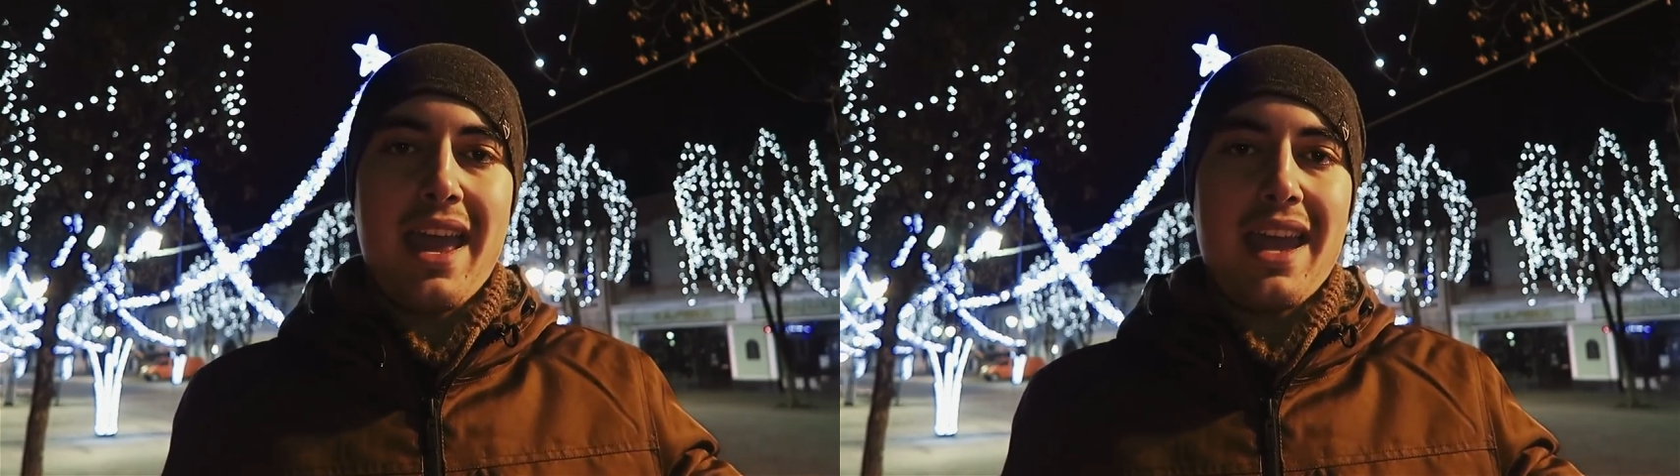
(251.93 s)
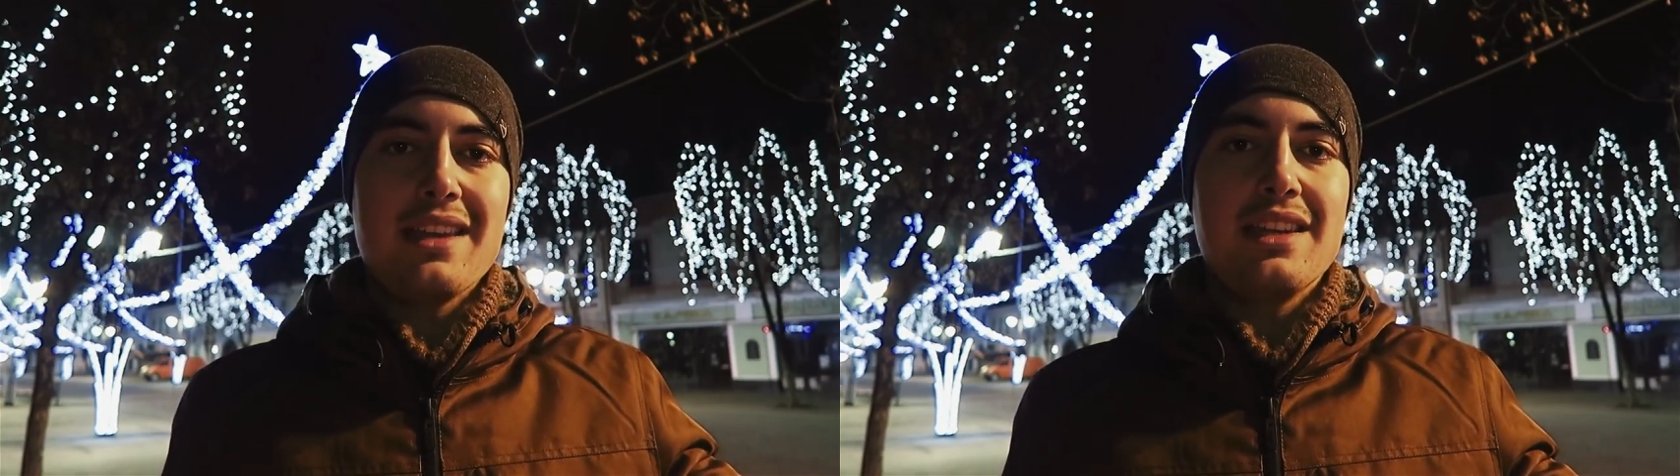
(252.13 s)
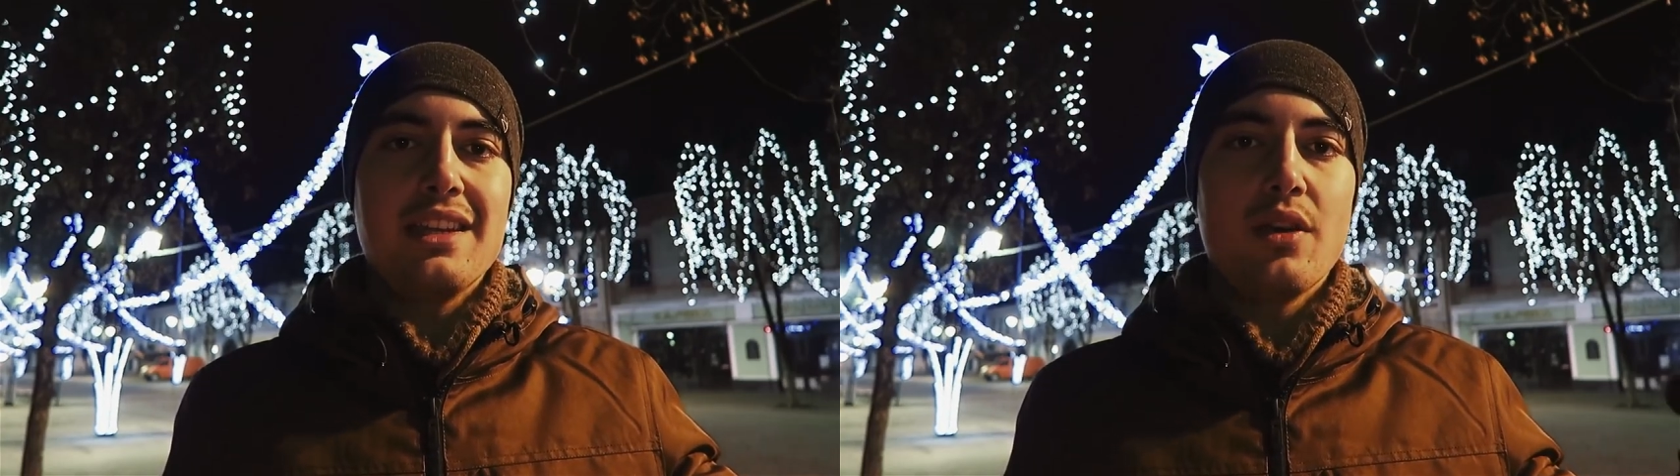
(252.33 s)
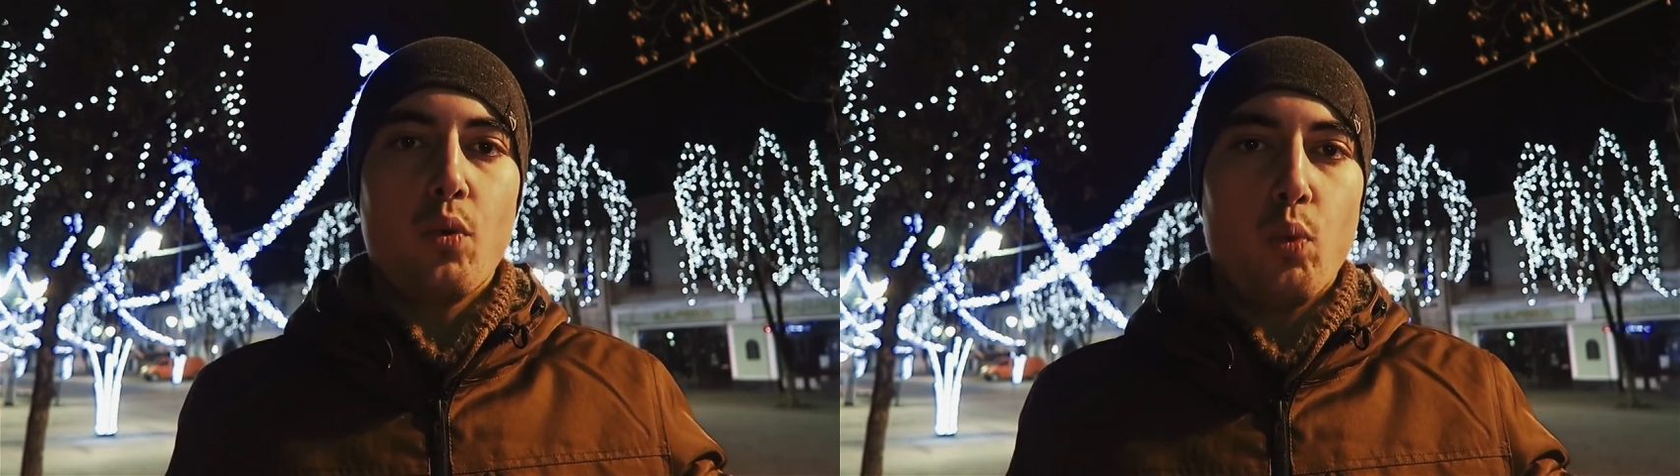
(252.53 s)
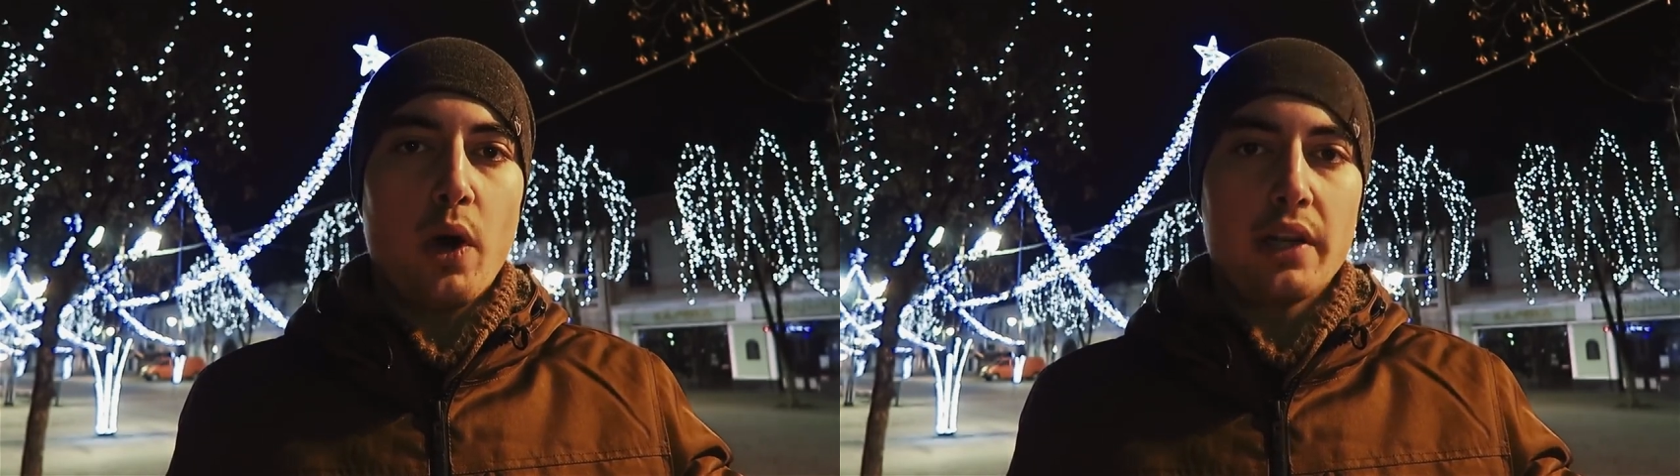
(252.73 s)
any
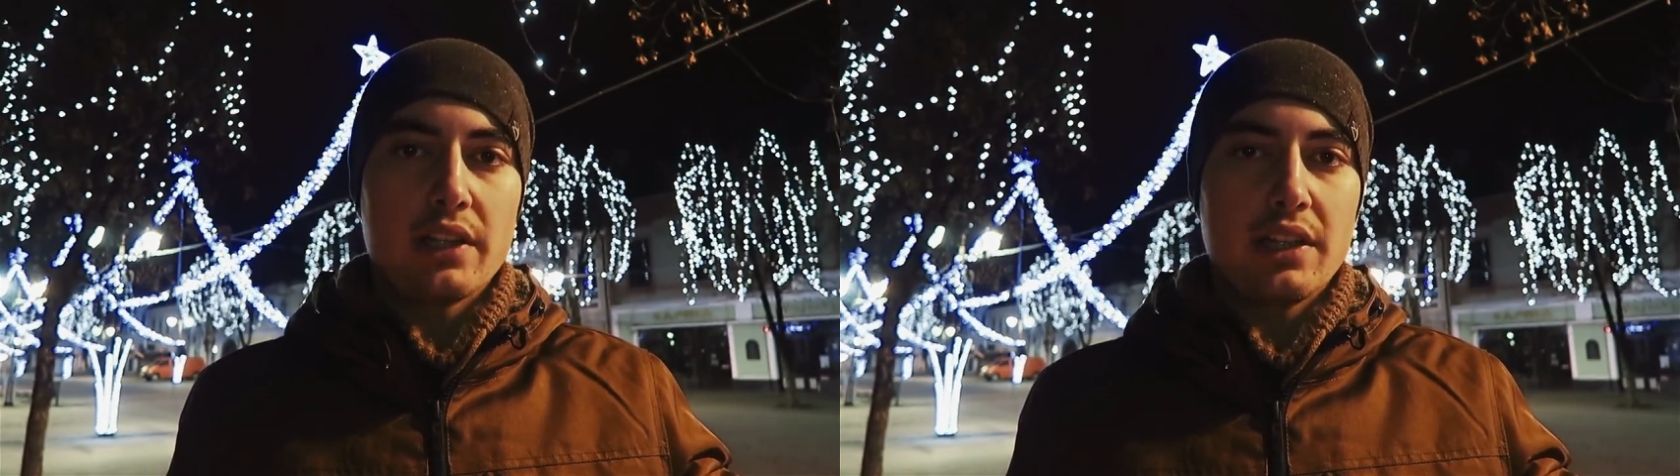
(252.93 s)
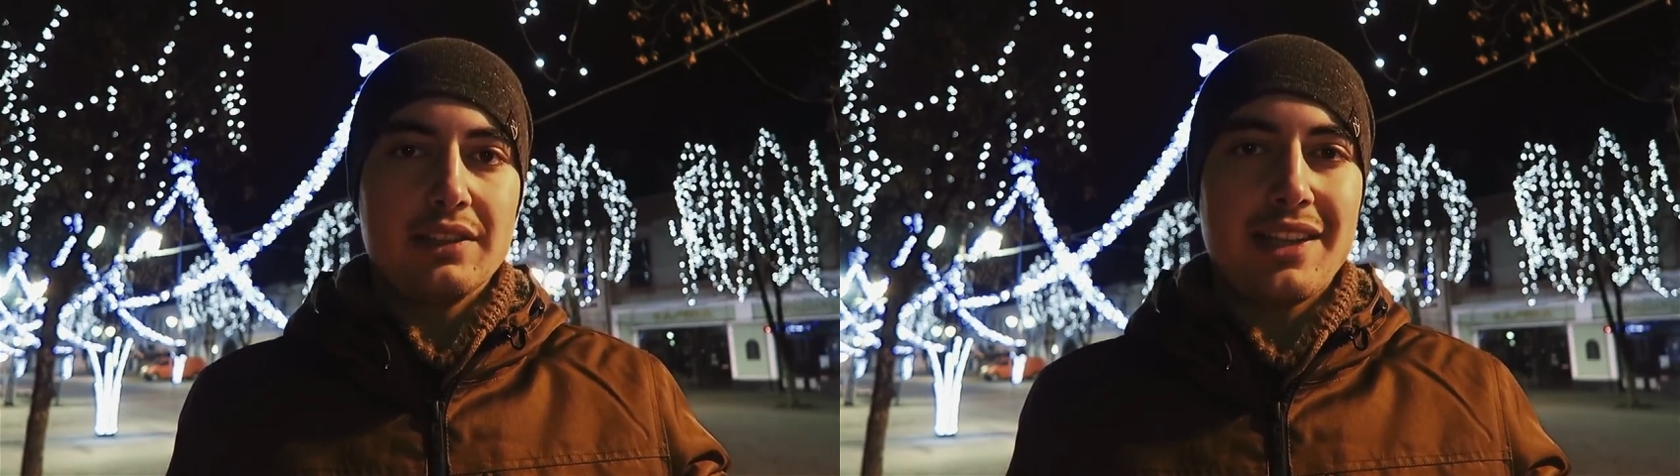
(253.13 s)
work.